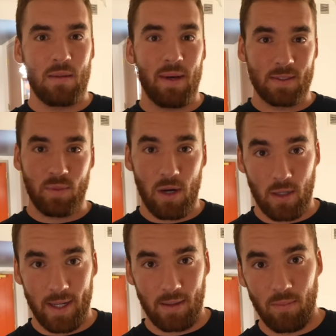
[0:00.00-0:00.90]
the best
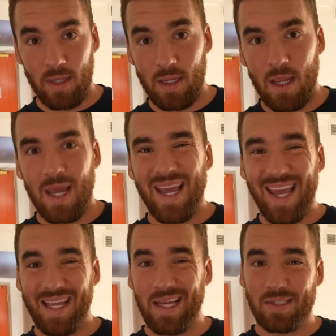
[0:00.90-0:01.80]
punter I can be.
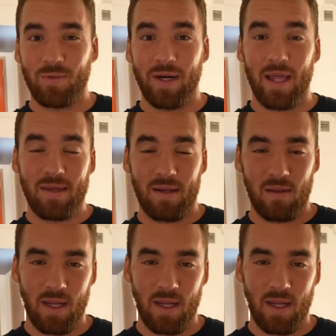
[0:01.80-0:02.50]
And guess what? At the end of the